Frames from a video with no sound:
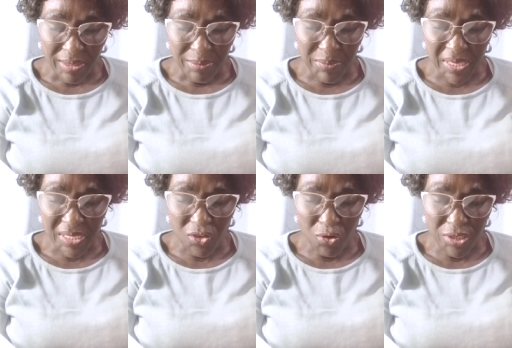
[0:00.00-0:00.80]
May
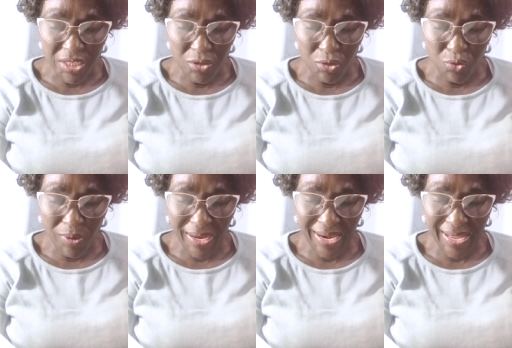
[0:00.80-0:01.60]
it continue to
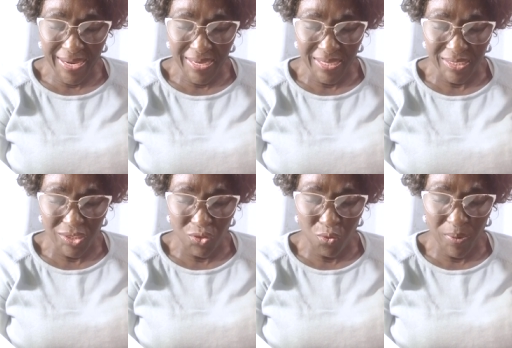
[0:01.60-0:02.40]
align us
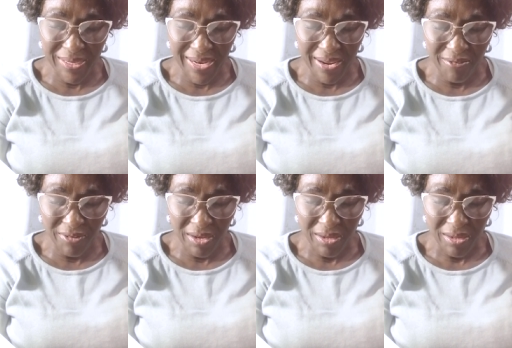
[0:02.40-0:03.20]
to
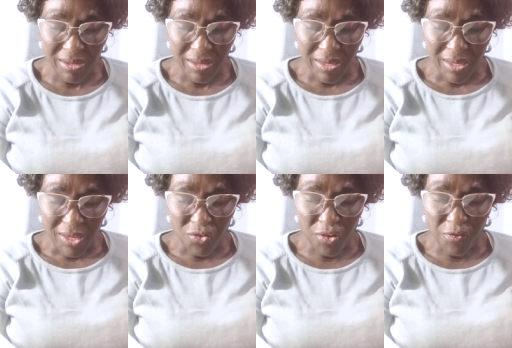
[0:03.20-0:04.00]
whatever
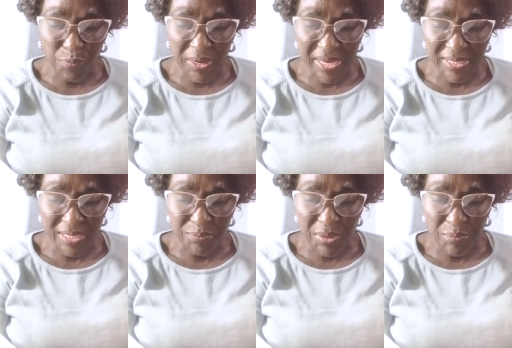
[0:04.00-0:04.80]
you have planned
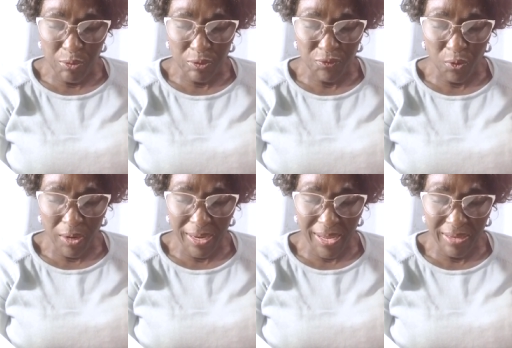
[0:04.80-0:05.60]
and purpose for
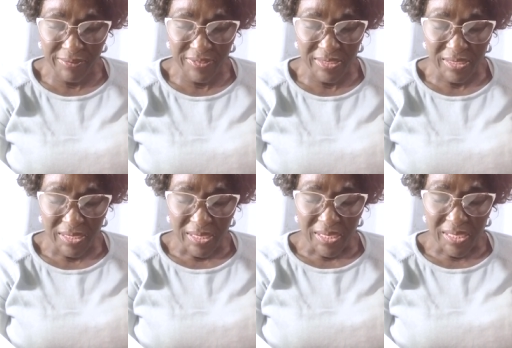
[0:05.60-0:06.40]
our lives
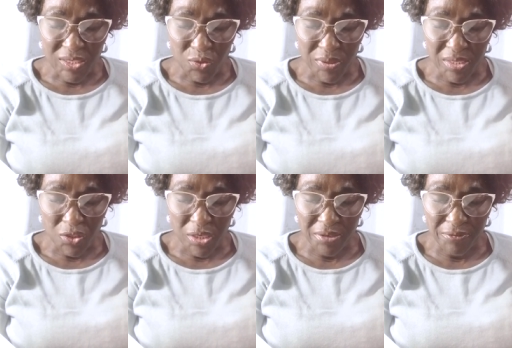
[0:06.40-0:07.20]
in
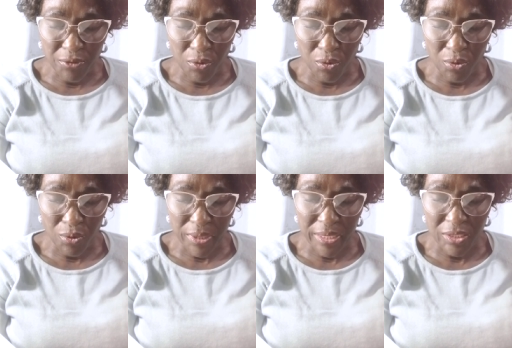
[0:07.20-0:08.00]
2024.
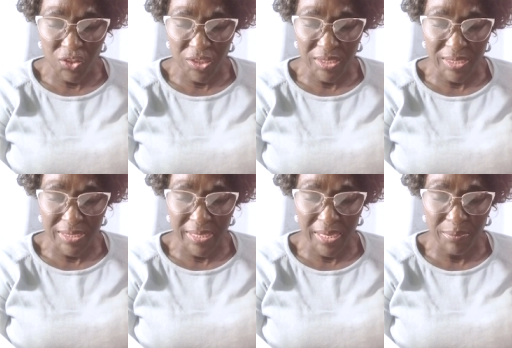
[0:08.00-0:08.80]
In Jesus'
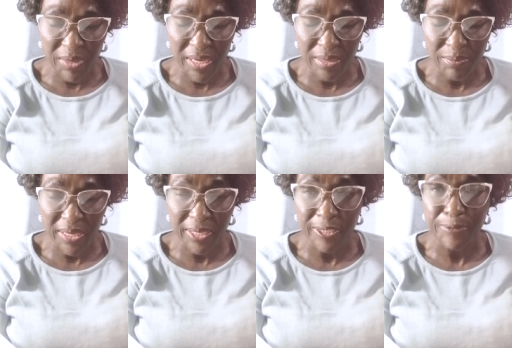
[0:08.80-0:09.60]
name,
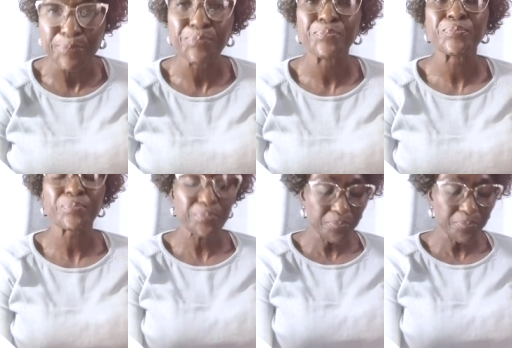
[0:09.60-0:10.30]
amen. Amen.